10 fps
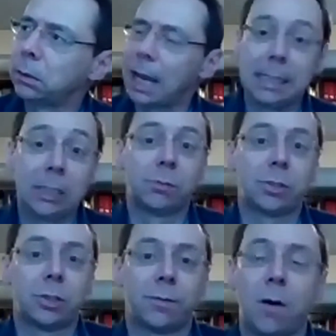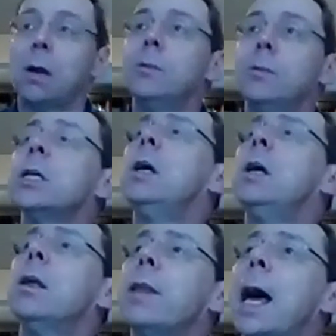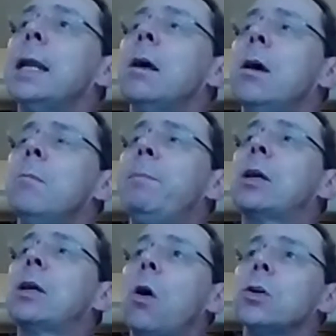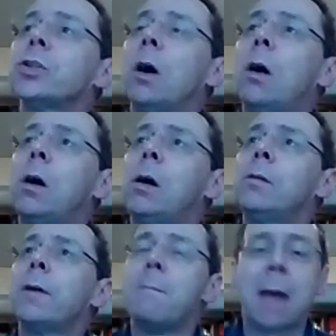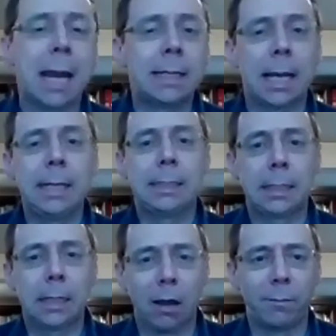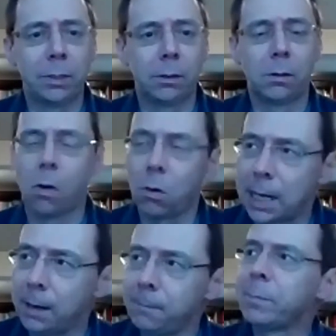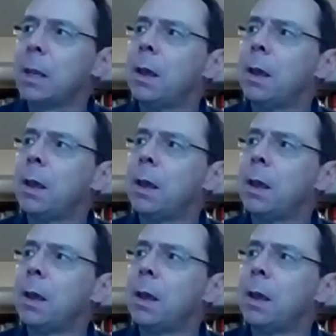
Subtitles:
case was as follows: that because of a mandated government lockdown,